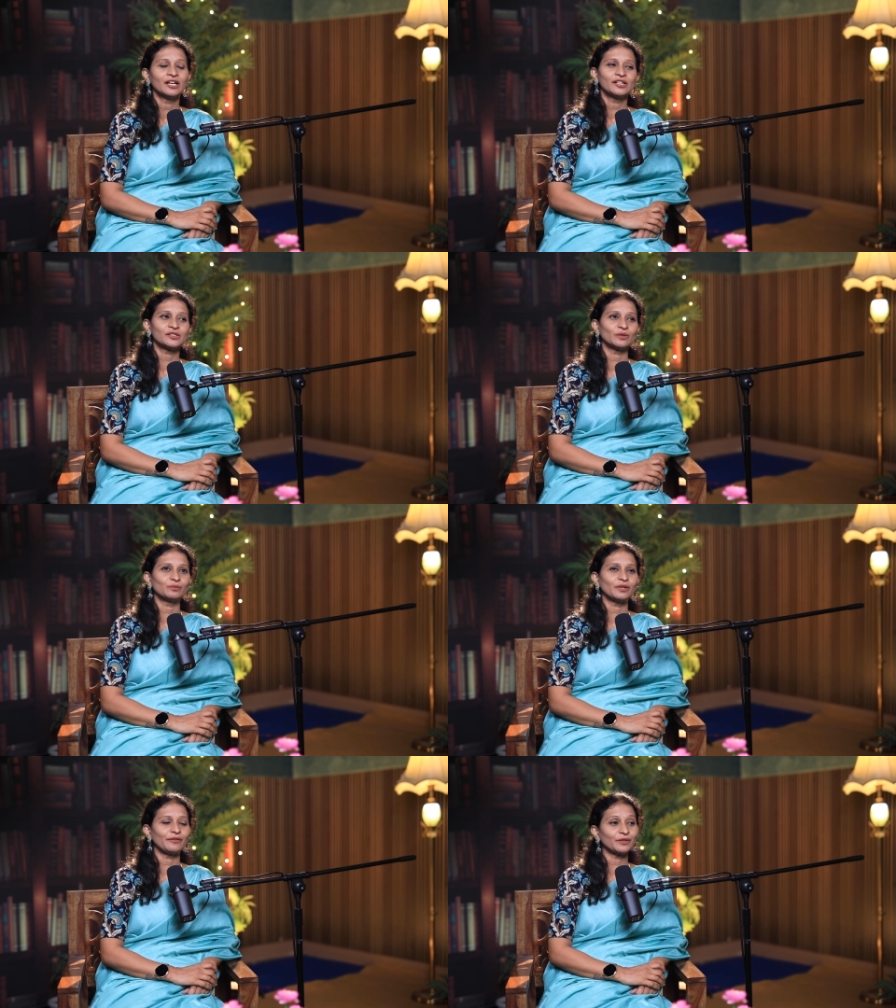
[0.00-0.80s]
So
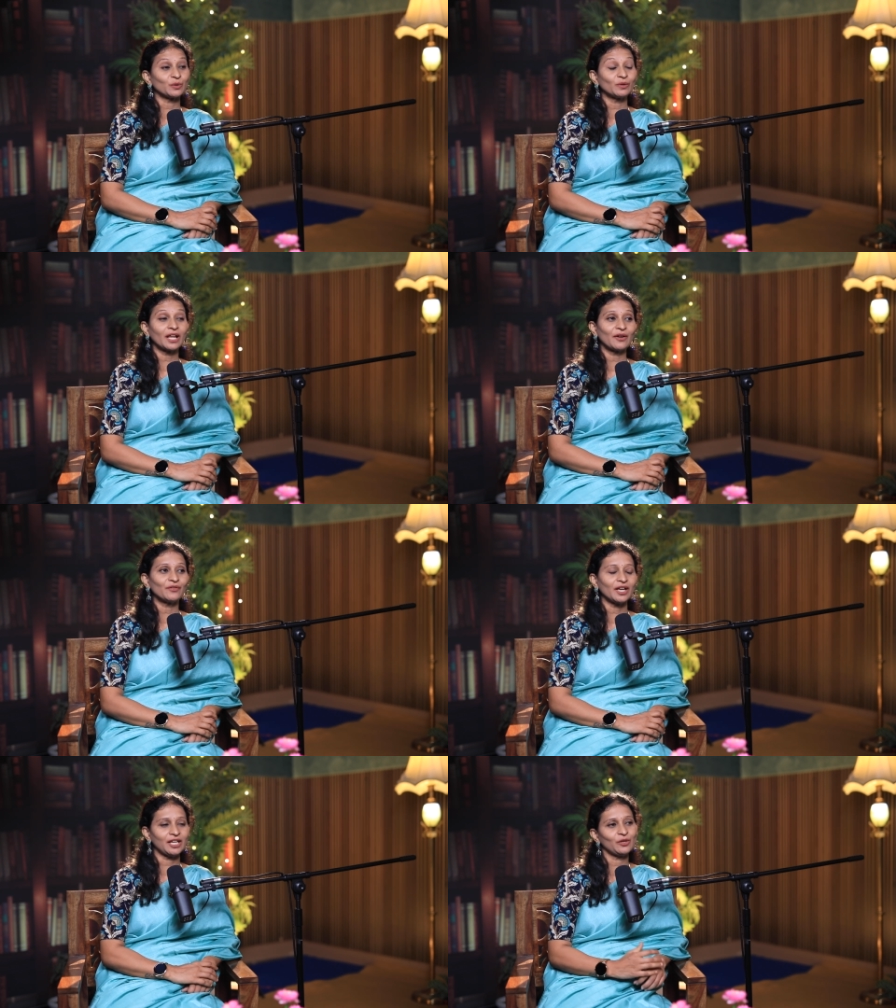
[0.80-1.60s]
if you don't have
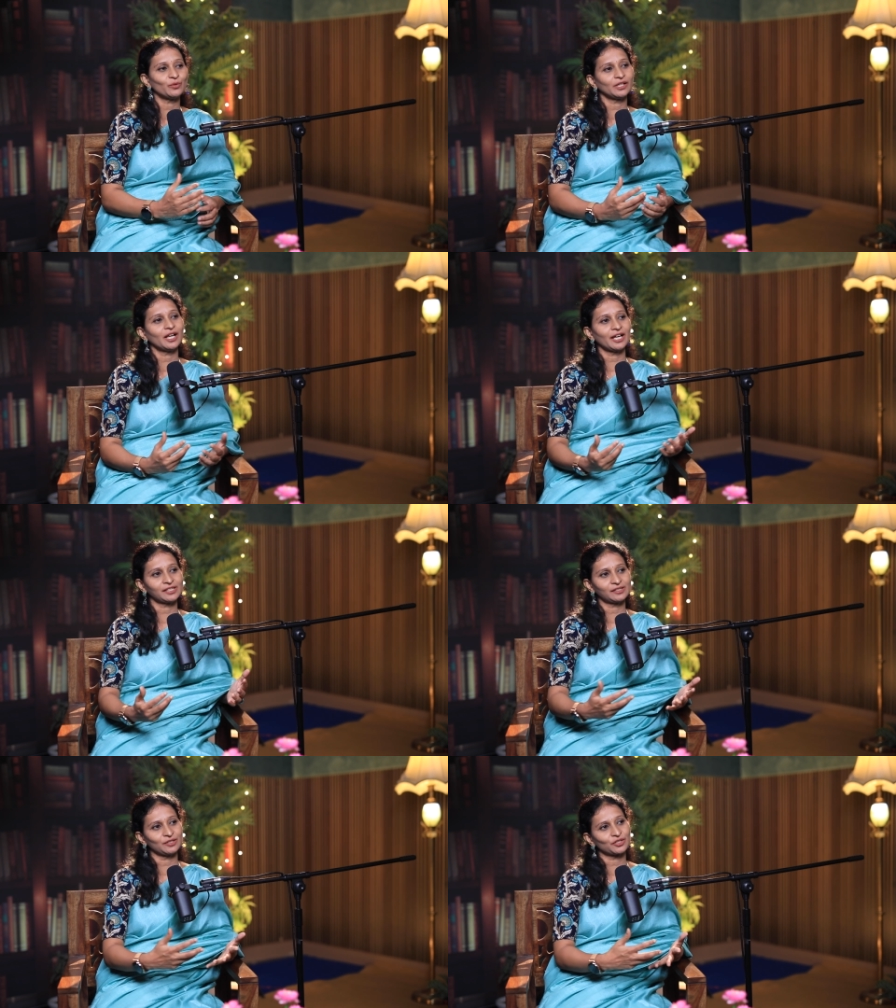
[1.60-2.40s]
anyone as
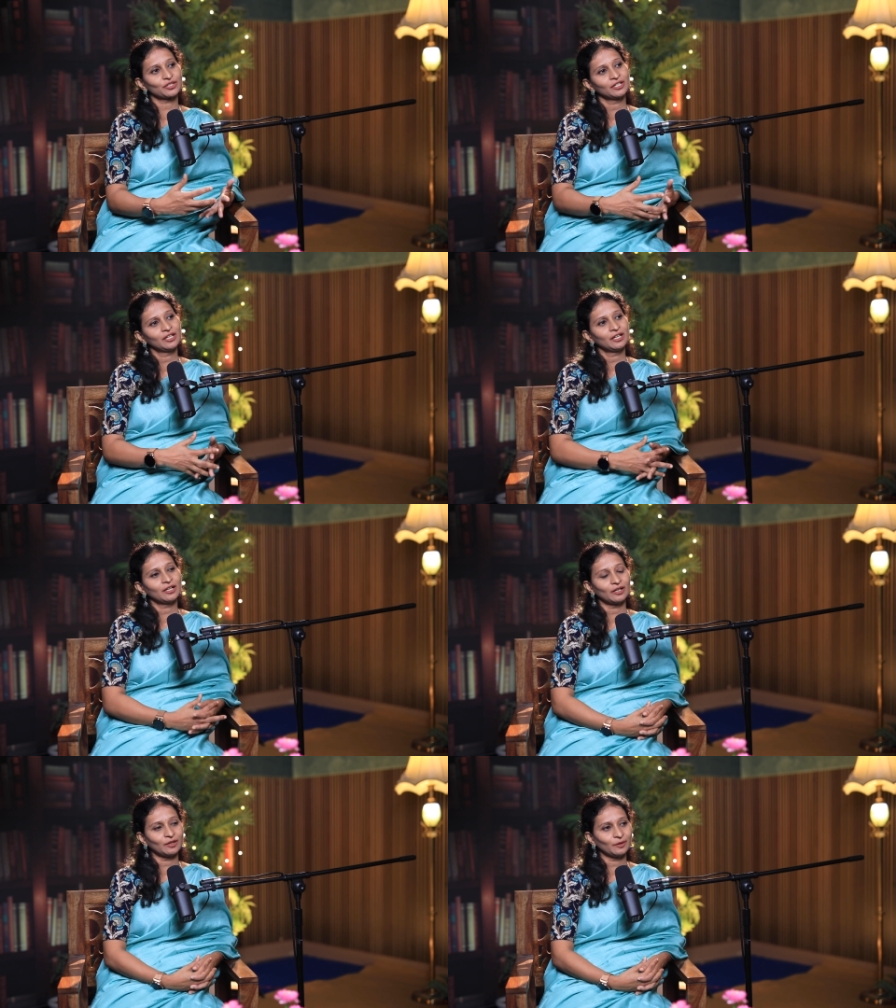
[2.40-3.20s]
such,
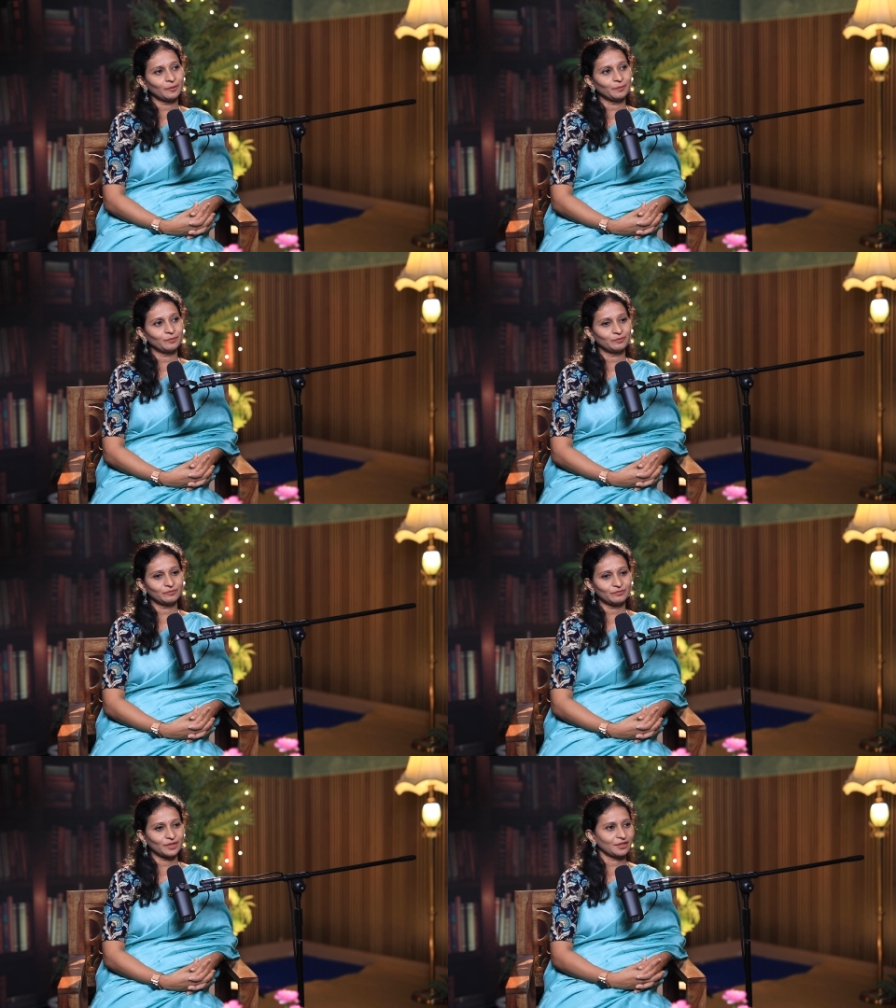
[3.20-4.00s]

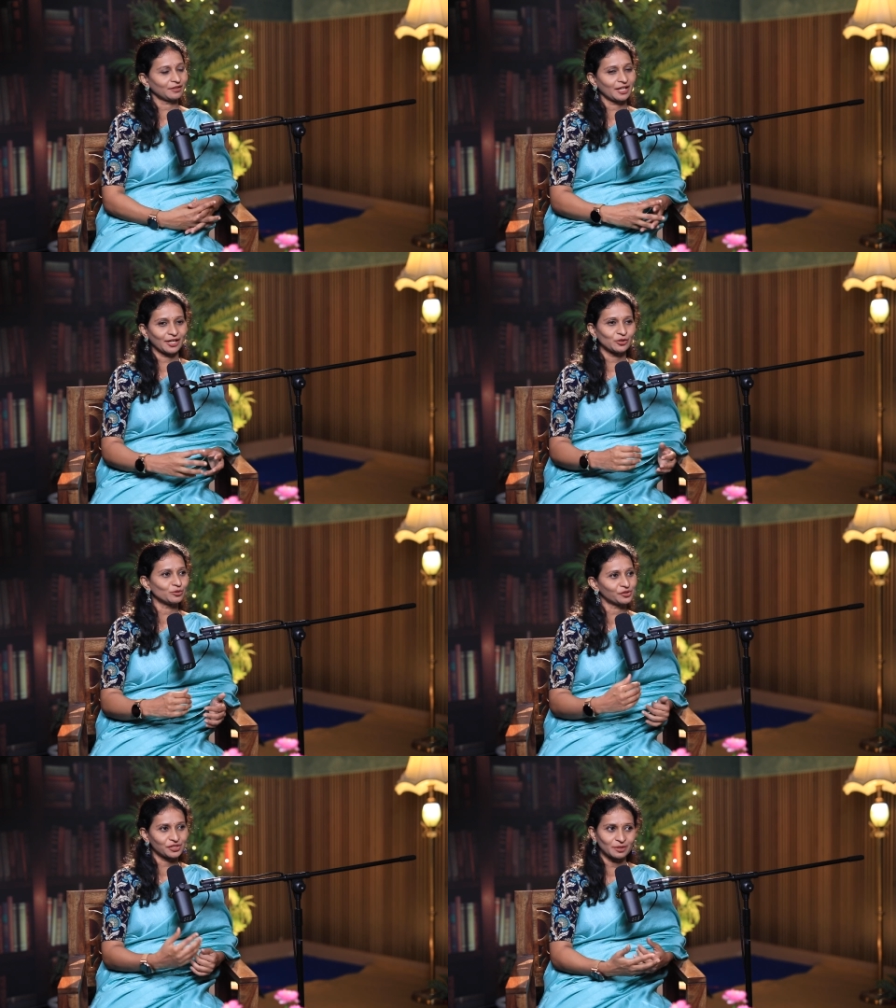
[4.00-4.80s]
like can you
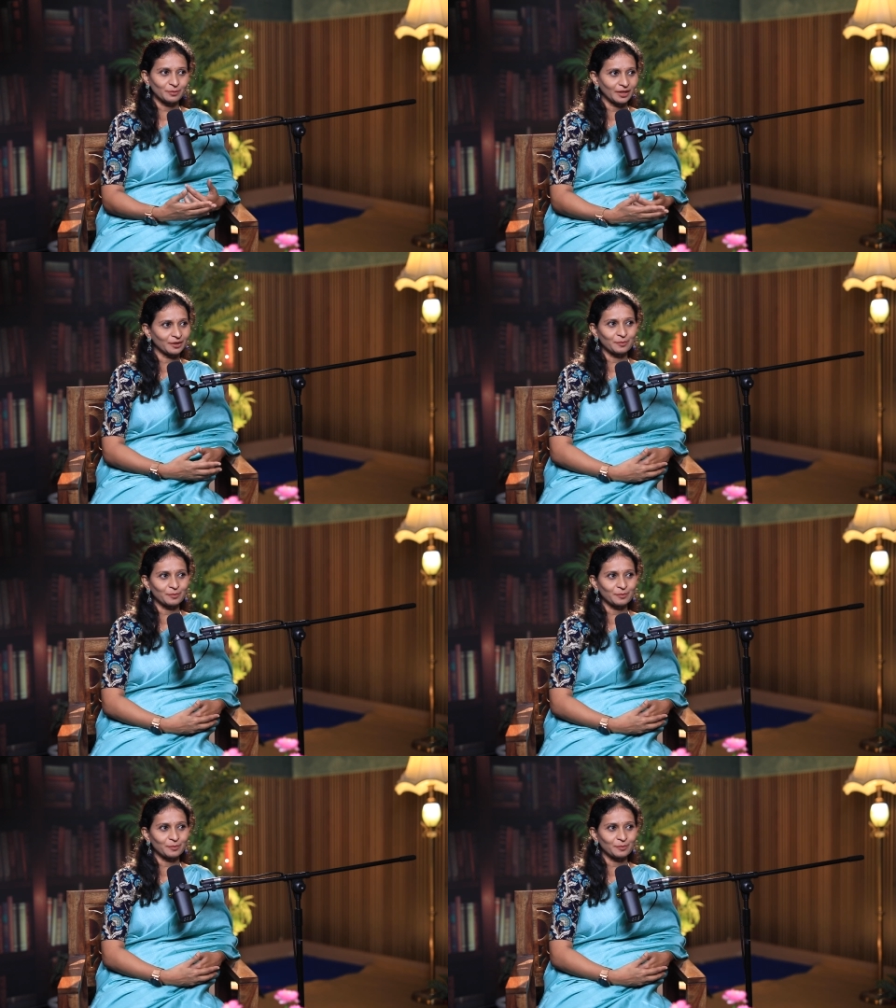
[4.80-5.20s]
still build the